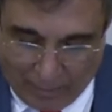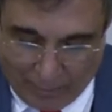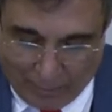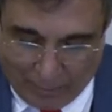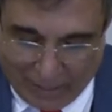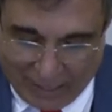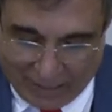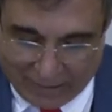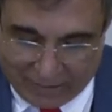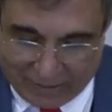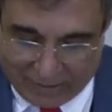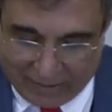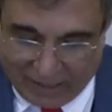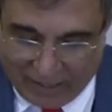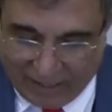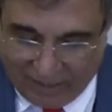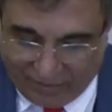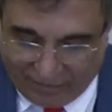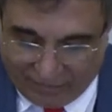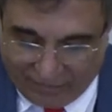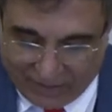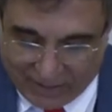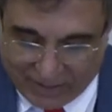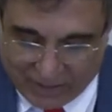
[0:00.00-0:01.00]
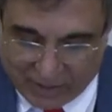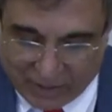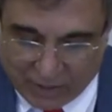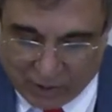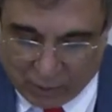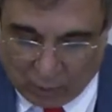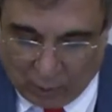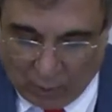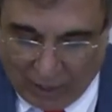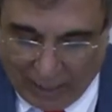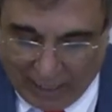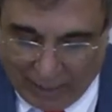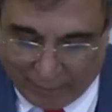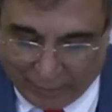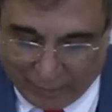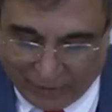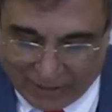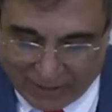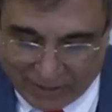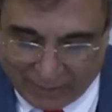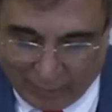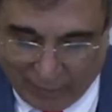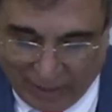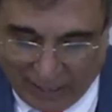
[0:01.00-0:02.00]
but if it so
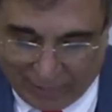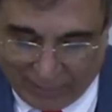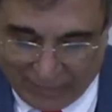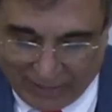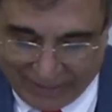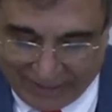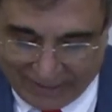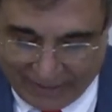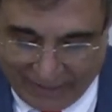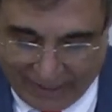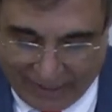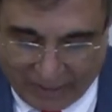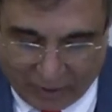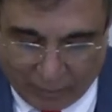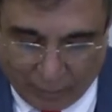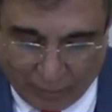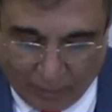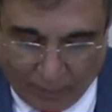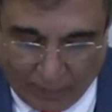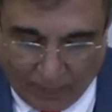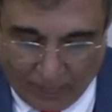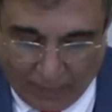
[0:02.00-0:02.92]
happens by mistake,